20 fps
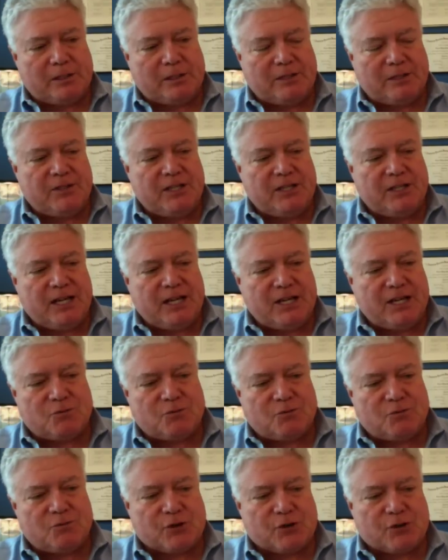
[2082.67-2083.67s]
We live in the
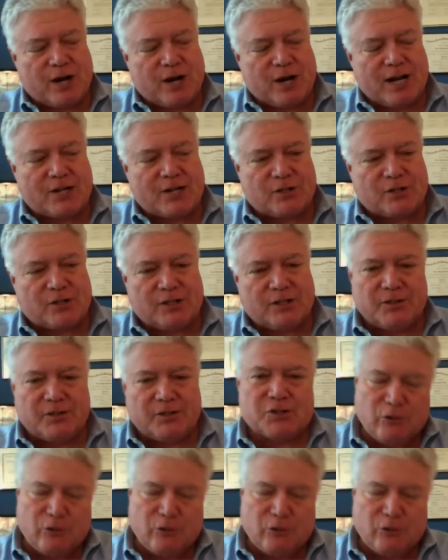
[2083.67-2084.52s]
age of distraction, and the